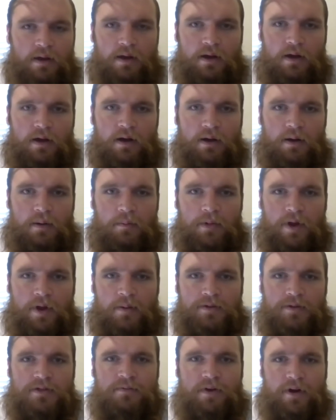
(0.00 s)
I'm
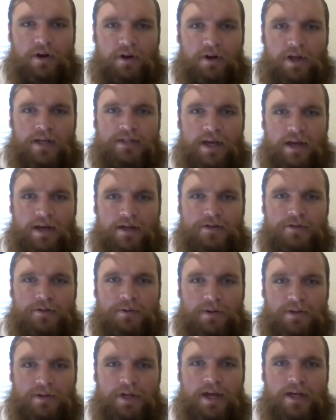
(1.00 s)
just very excited to
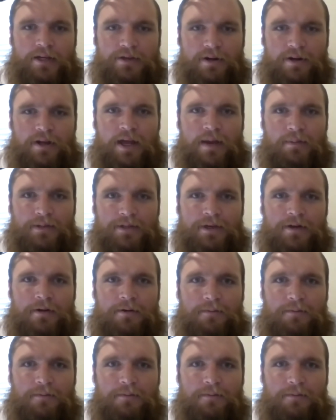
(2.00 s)
engage on campus here.